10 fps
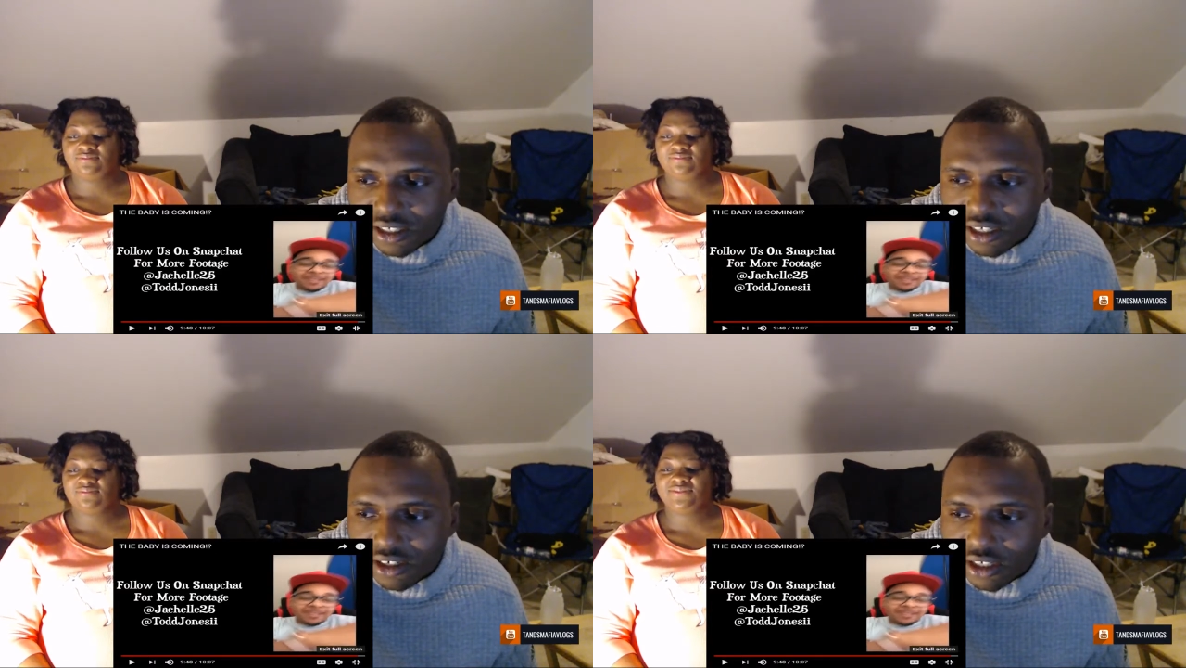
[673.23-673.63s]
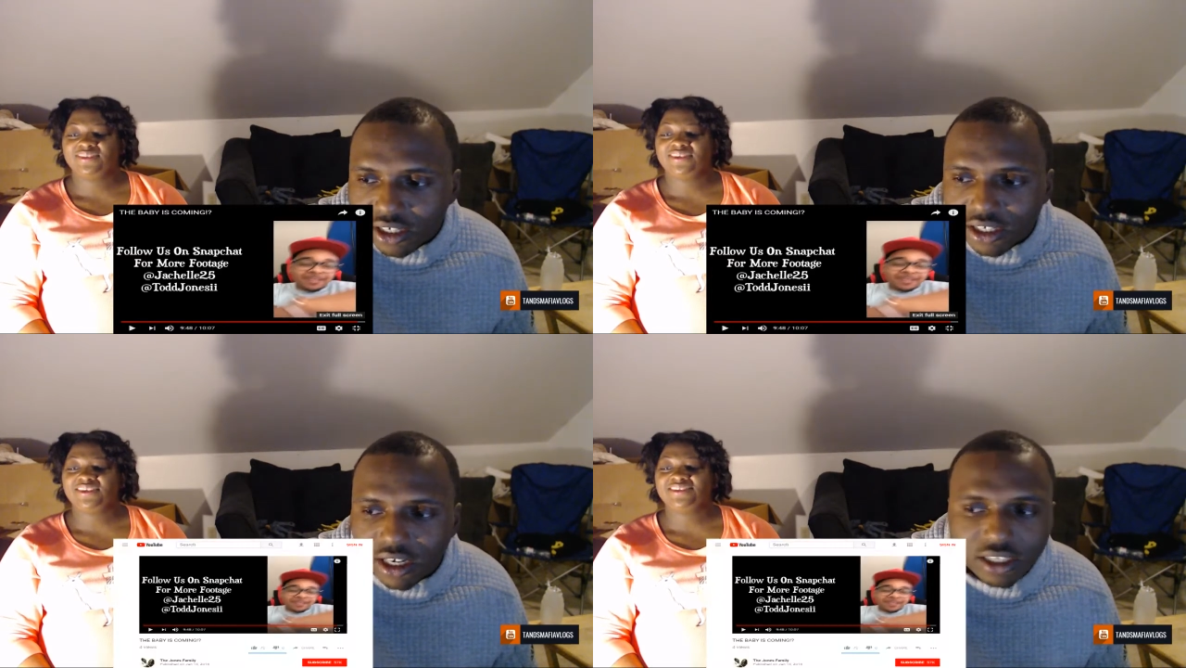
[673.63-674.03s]
Speaker 1: Okay,
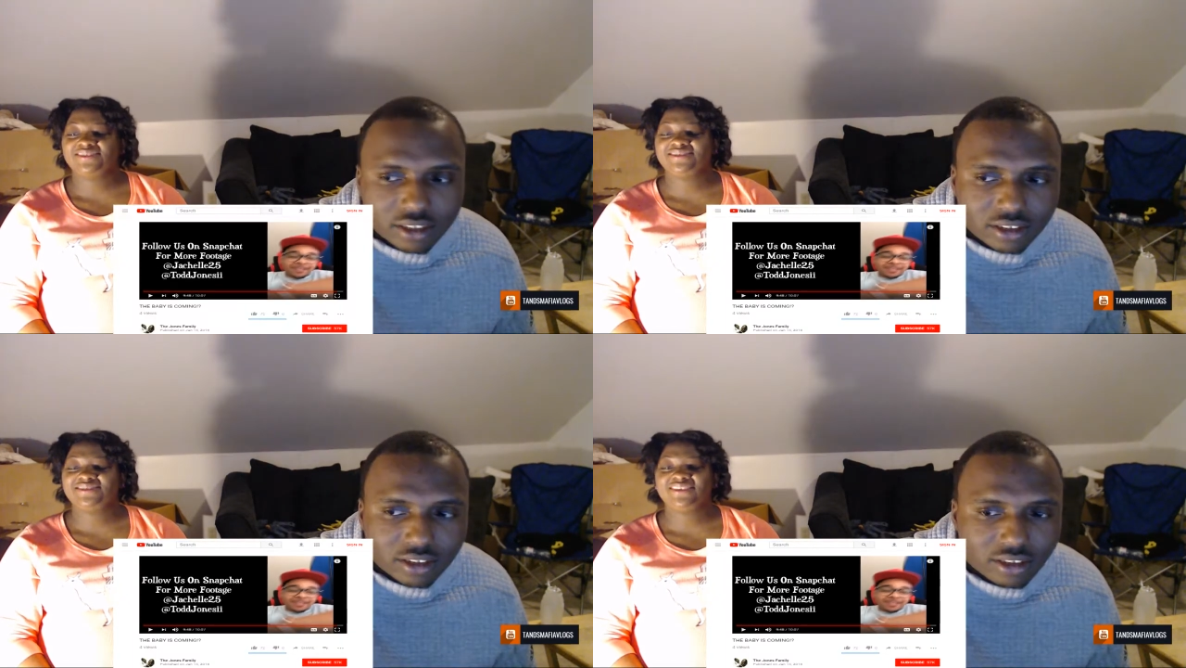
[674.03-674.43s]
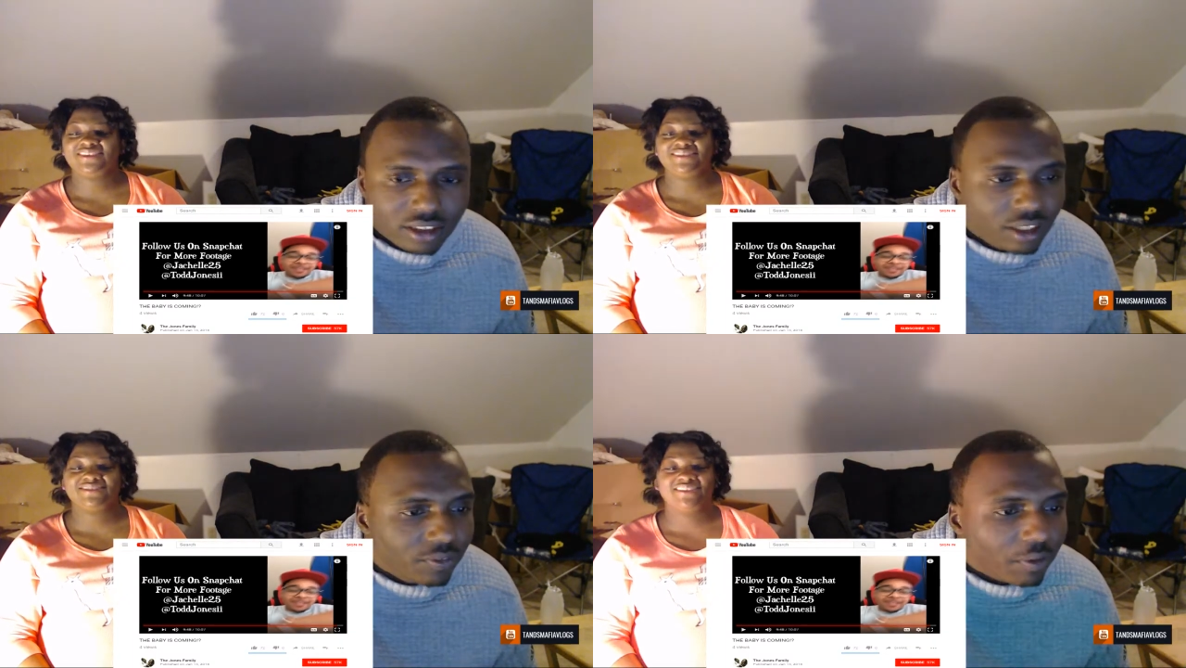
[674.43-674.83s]
guys.
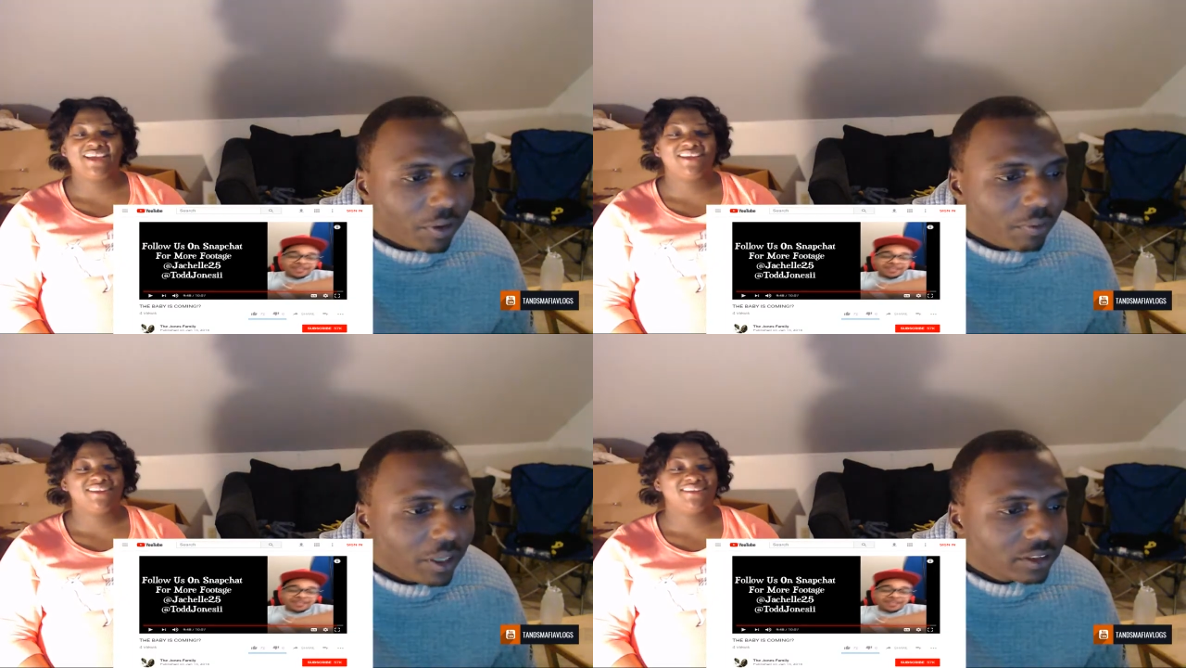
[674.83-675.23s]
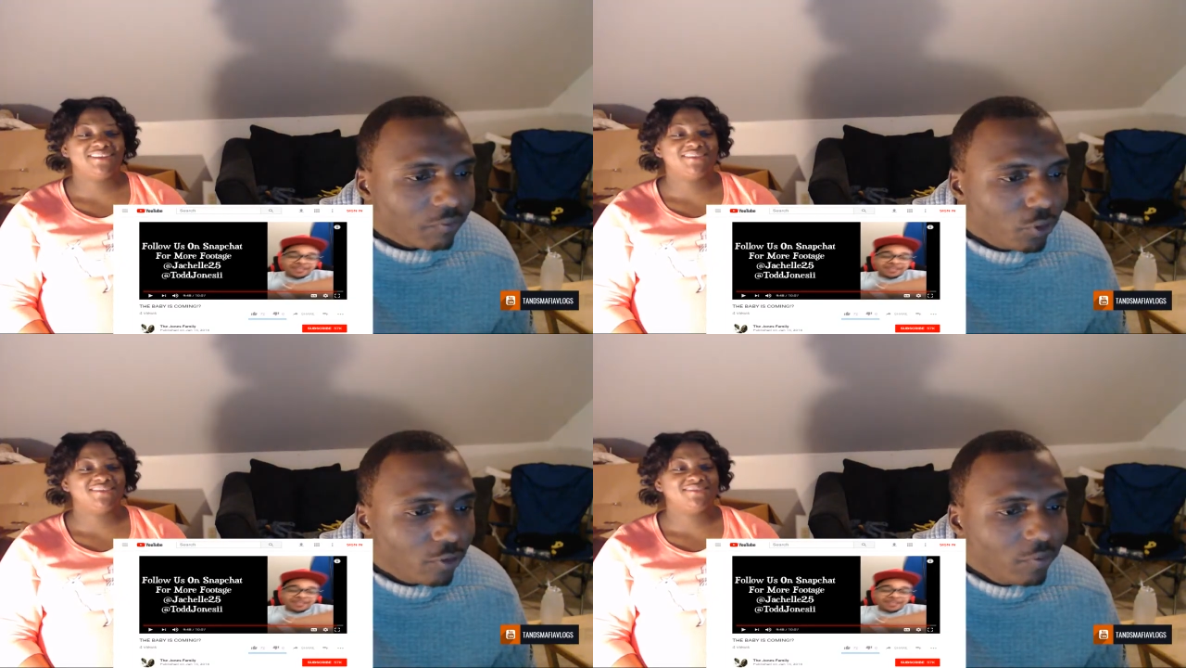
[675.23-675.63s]
If y'all want to watch the
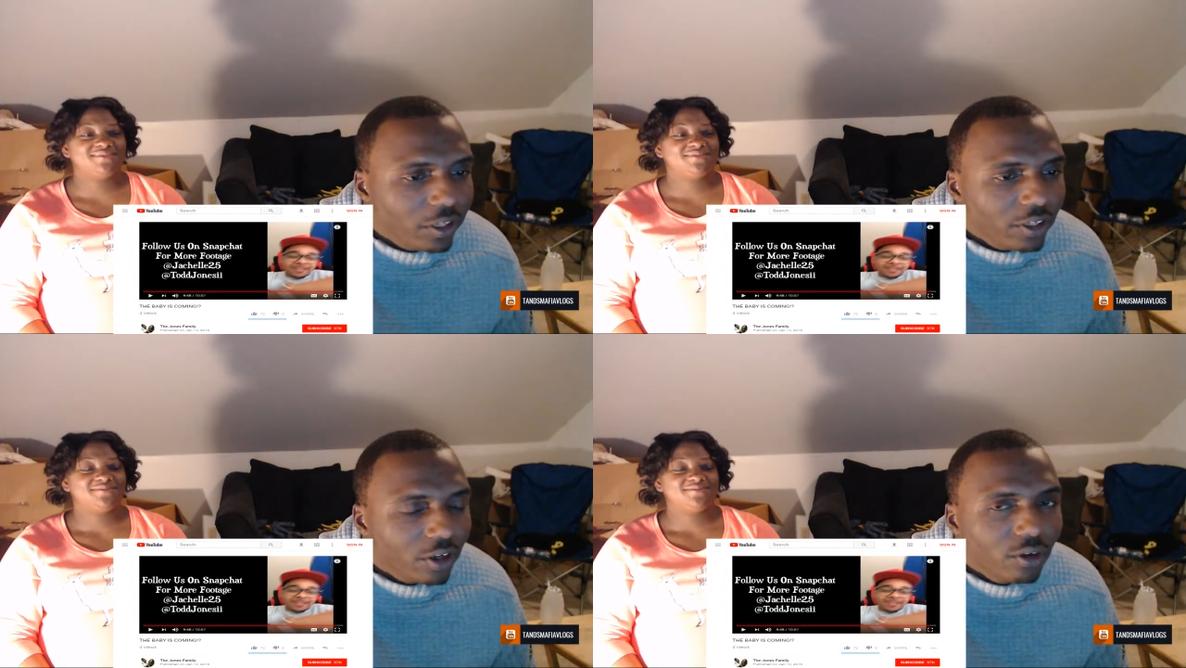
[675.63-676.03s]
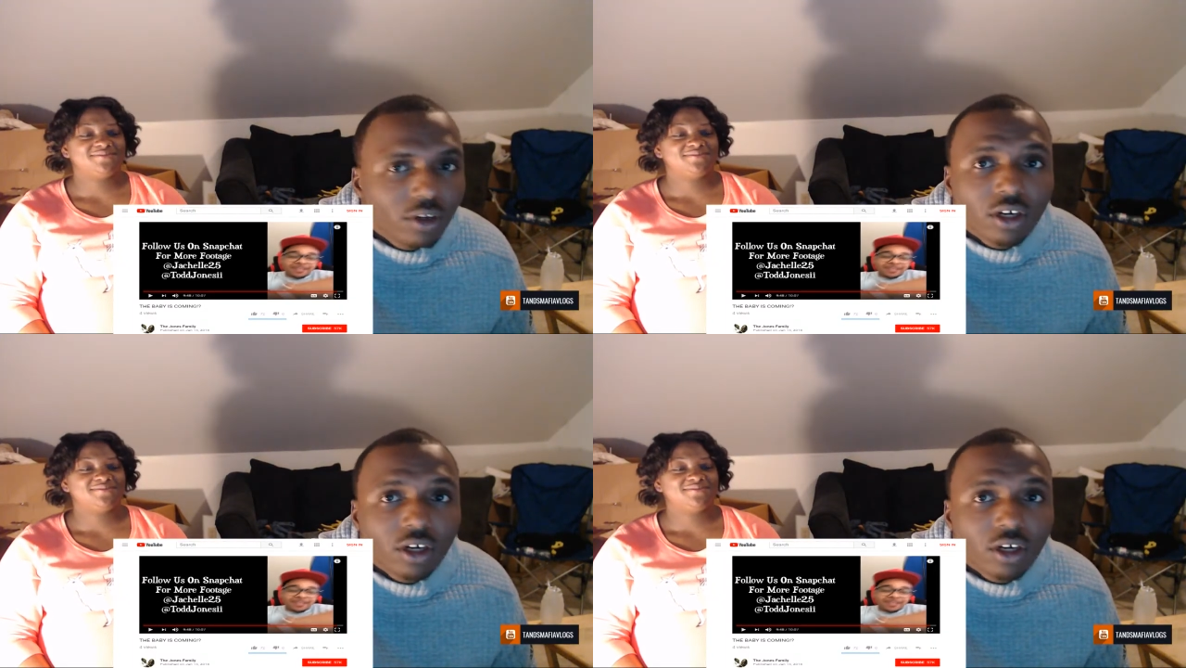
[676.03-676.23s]
full video,